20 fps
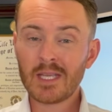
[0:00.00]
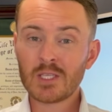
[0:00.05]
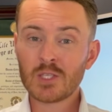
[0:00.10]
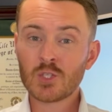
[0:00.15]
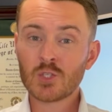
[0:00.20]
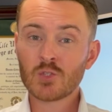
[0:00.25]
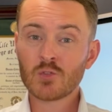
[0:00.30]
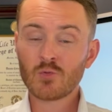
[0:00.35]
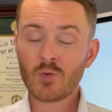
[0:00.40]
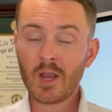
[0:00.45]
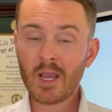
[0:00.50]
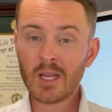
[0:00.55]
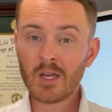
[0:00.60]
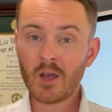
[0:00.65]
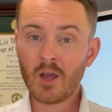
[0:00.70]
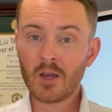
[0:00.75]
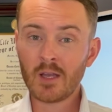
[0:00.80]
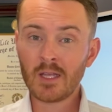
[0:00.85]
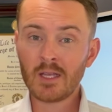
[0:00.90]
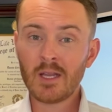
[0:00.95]
strain
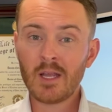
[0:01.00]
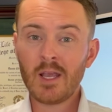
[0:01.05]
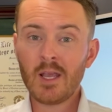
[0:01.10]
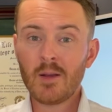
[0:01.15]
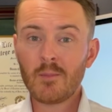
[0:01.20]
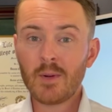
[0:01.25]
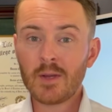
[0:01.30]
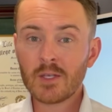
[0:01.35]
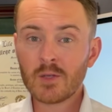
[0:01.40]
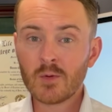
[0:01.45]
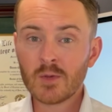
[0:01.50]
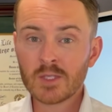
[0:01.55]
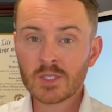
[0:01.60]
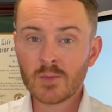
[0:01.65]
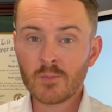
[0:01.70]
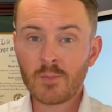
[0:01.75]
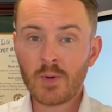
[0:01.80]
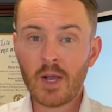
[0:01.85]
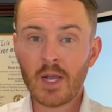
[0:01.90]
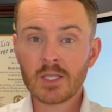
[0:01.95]
on it by doing
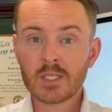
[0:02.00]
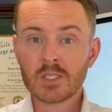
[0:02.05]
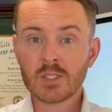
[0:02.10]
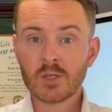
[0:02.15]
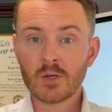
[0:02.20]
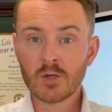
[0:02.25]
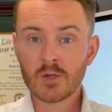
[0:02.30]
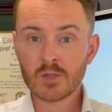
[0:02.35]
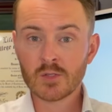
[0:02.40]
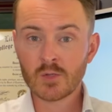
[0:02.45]
some pot stir.